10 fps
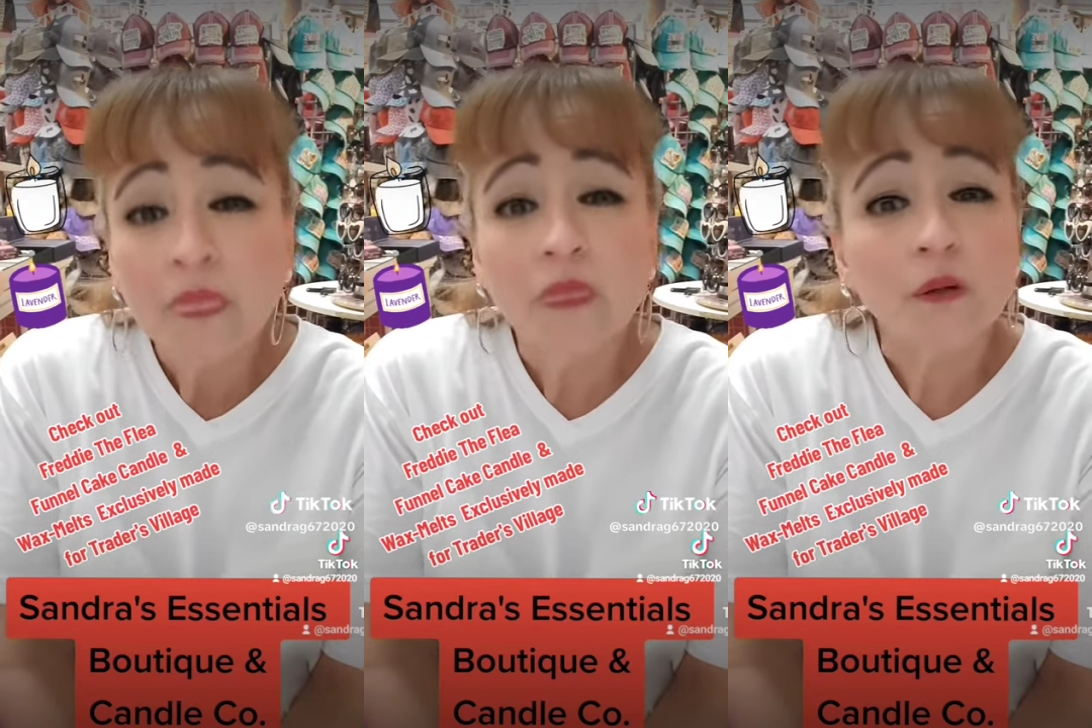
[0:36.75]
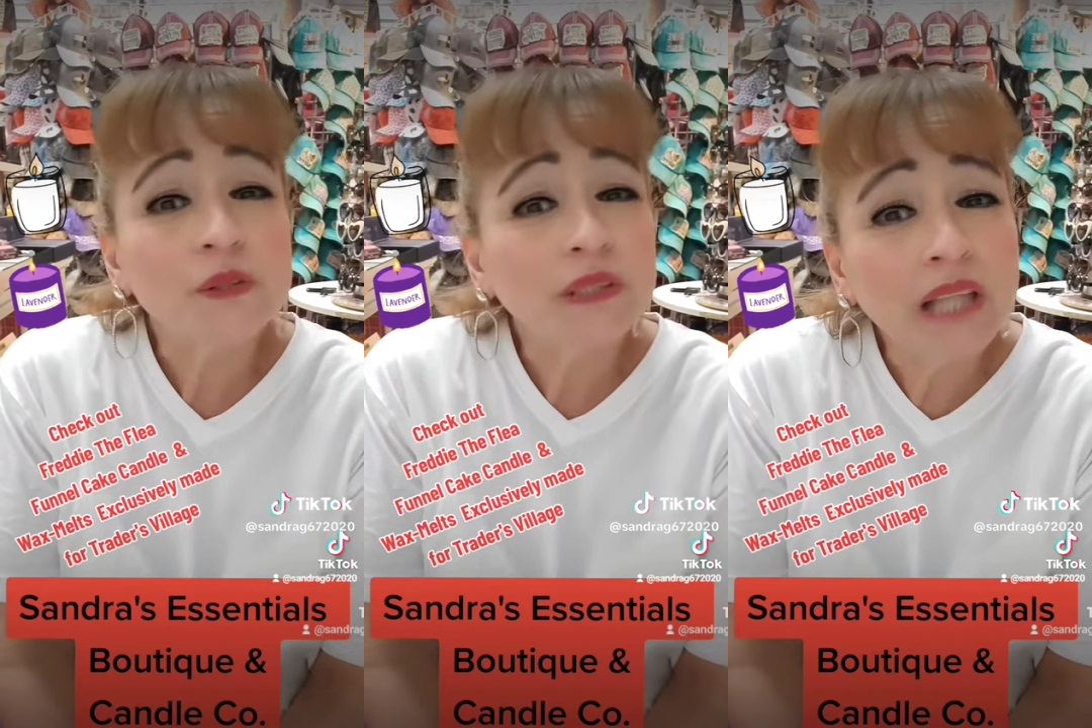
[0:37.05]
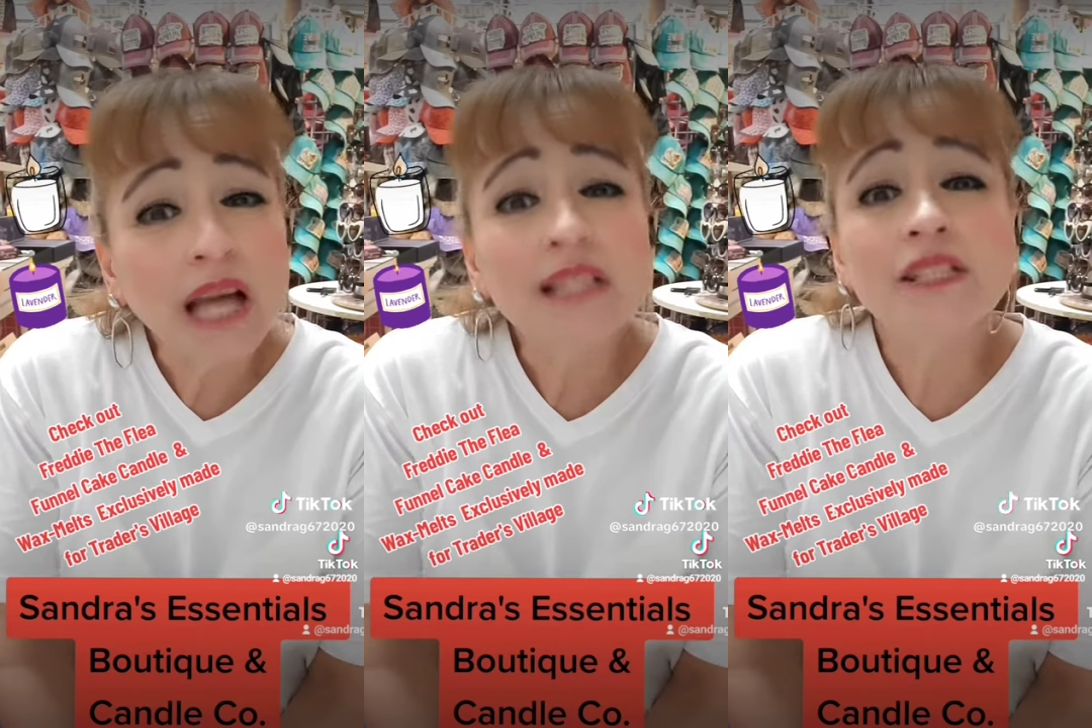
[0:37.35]
There's
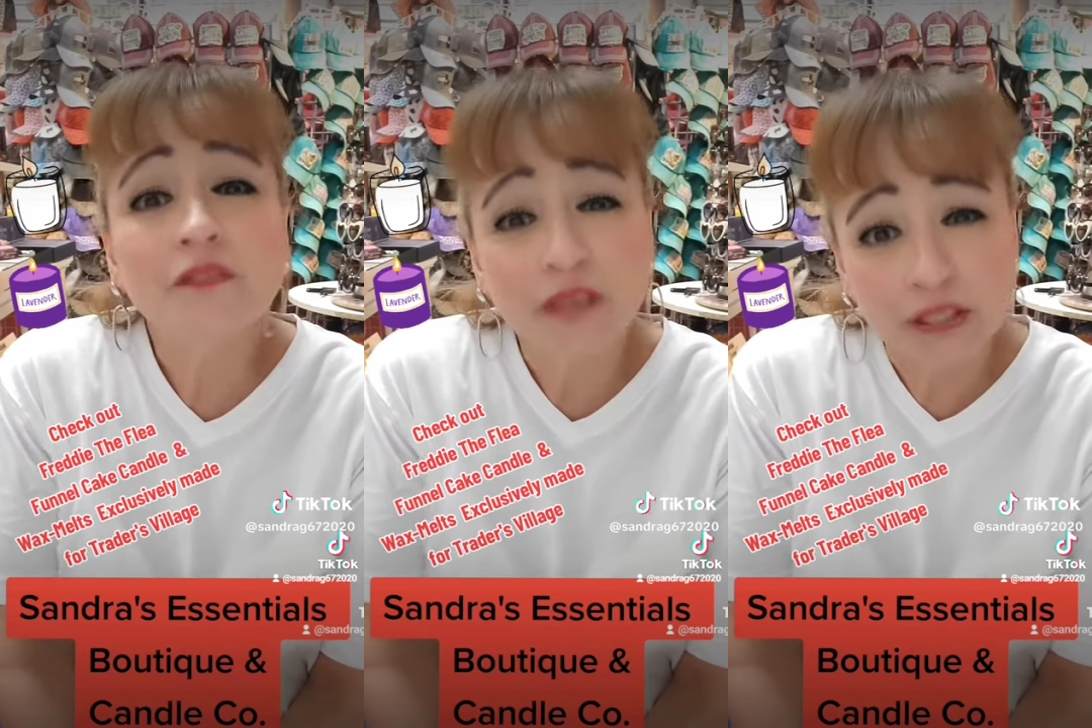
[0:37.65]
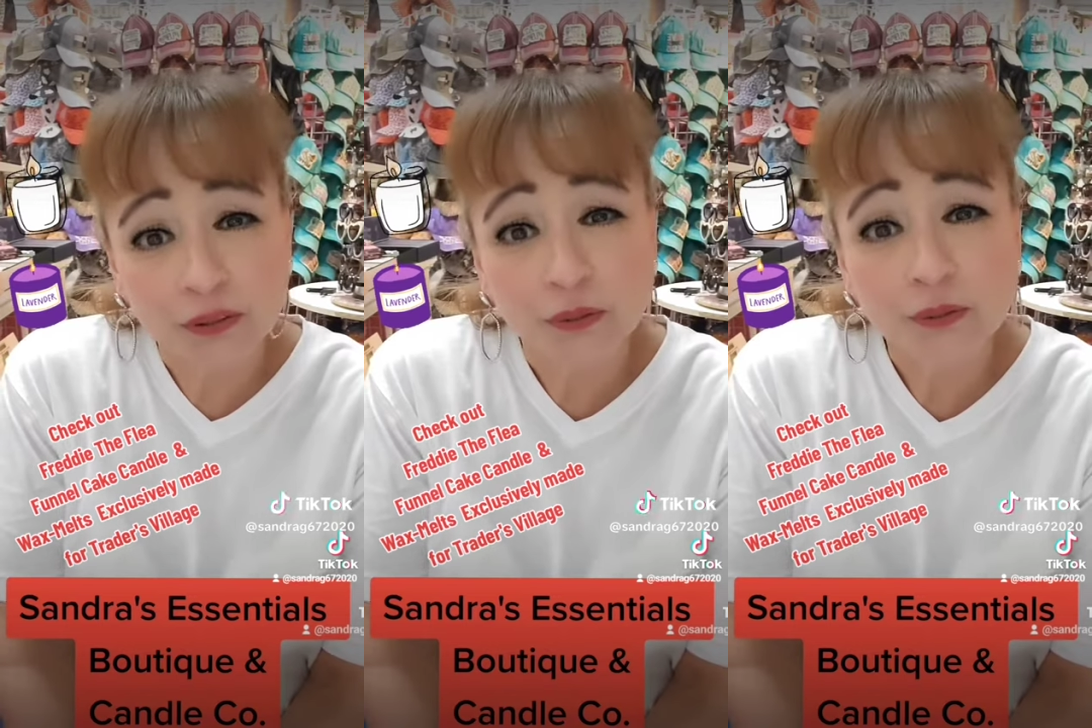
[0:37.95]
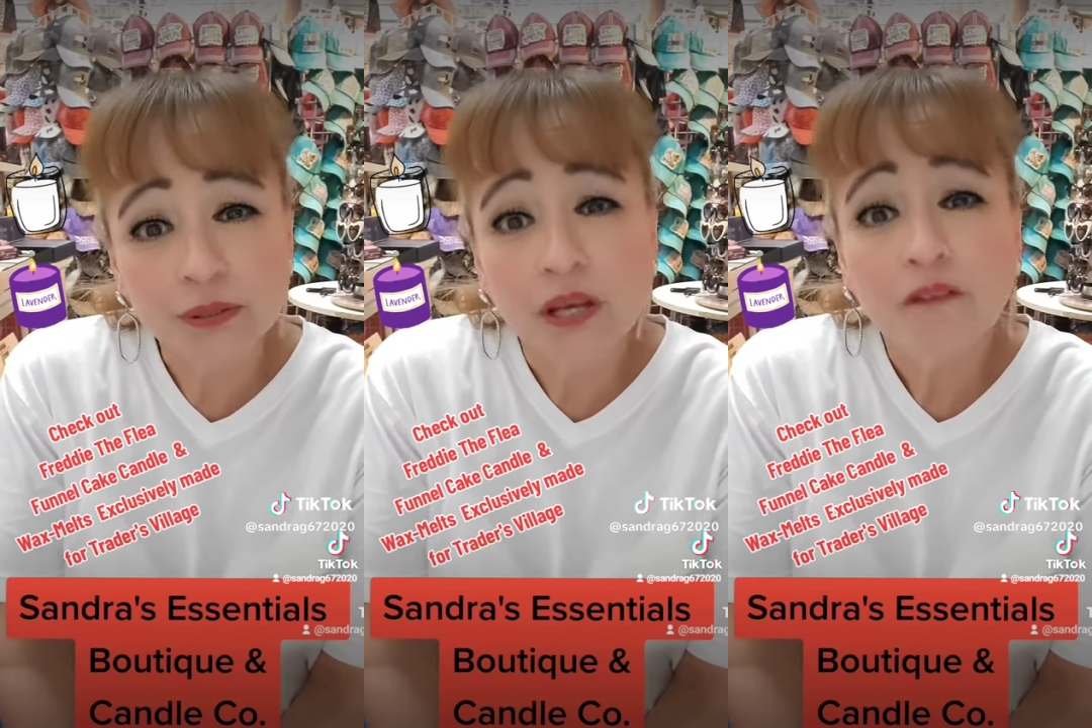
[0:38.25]
lots of vendors,
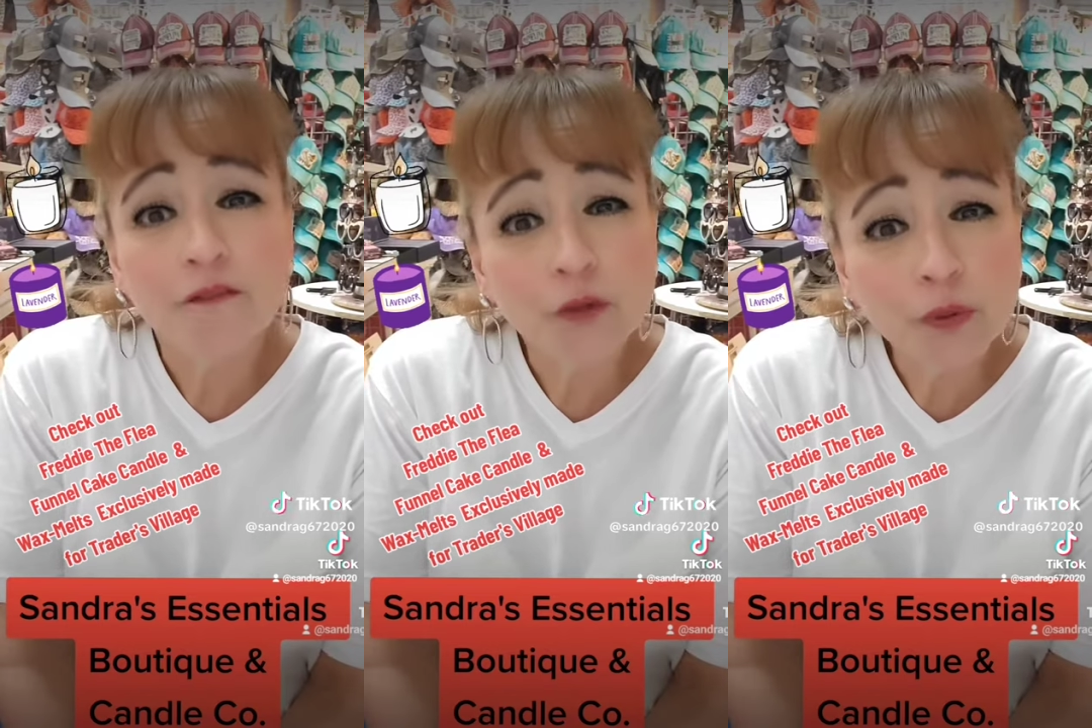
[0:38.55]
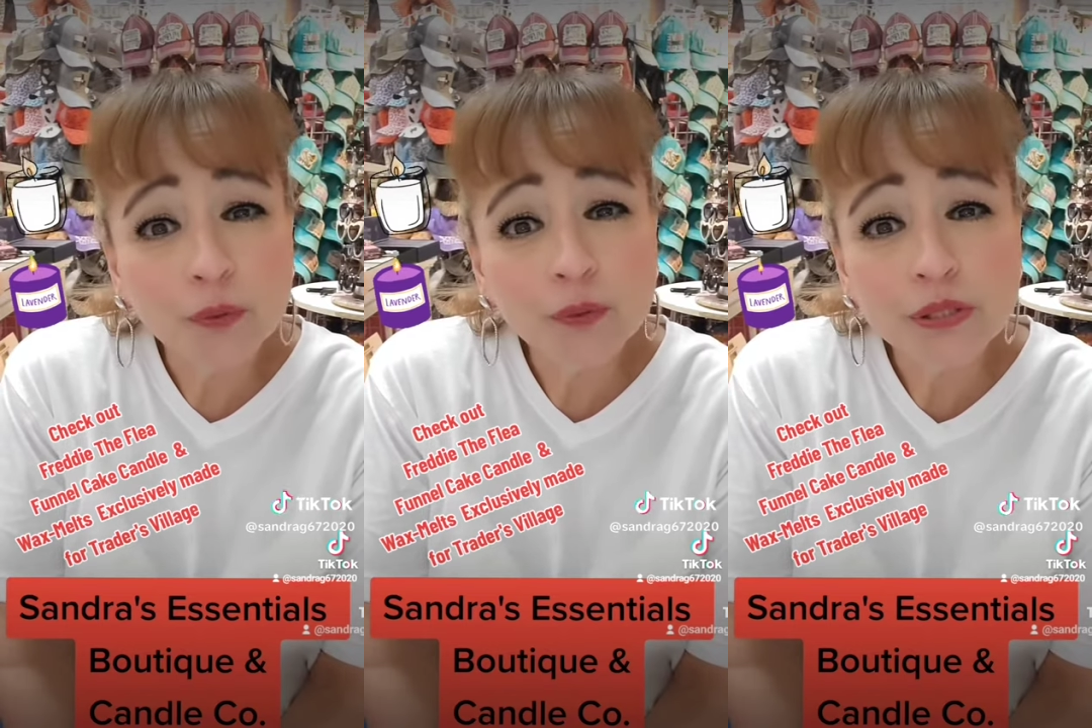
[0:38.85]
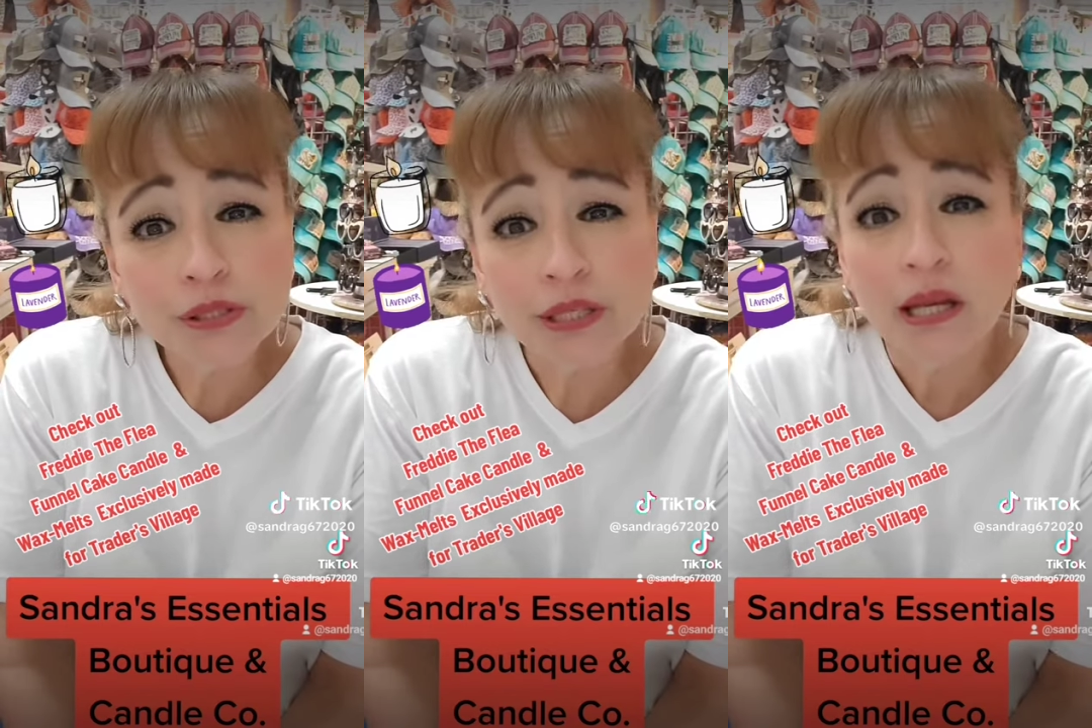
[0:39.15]
foods,